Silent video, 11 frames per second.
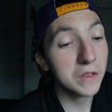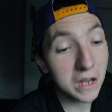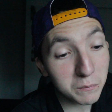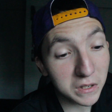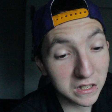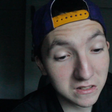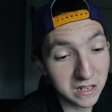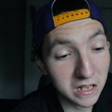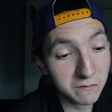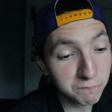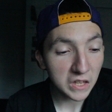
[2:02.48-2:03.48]
With that being
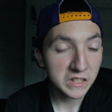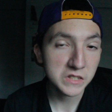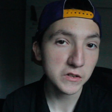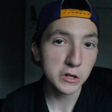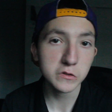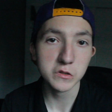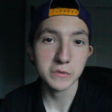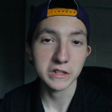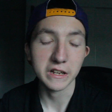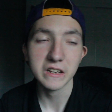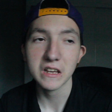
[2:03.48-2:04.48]
said, this video is going to
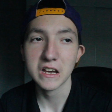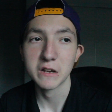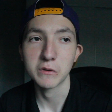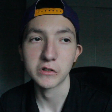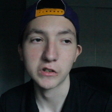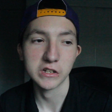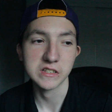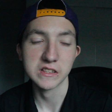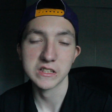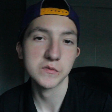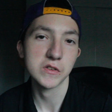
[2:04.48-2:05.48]
be late. I apologize
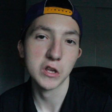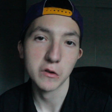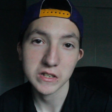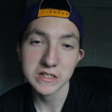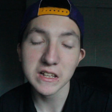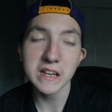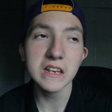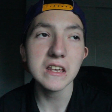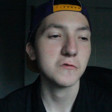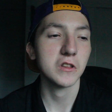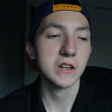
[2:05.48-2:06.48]
that this video is
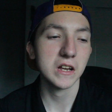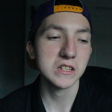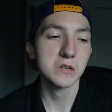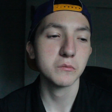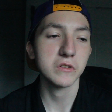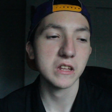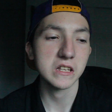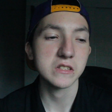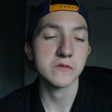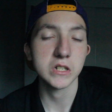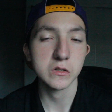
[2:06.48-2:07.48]
late. For the next couple of
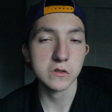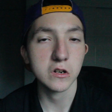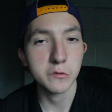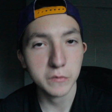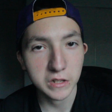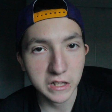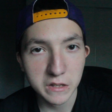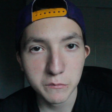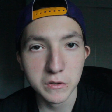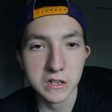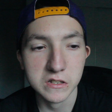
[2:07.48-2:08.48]
days, the videos are going to be
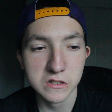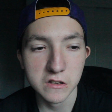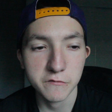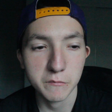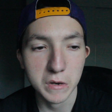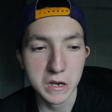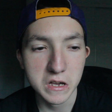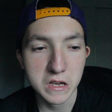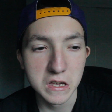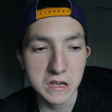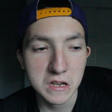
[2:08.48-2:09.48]
late because of
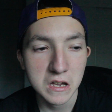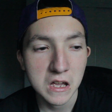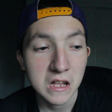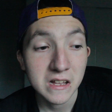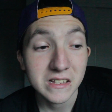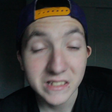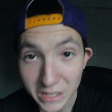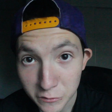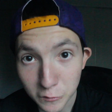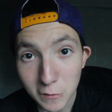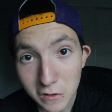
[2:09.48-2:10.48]
my
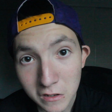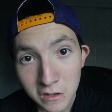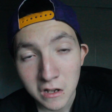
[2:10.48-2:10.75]
schedule.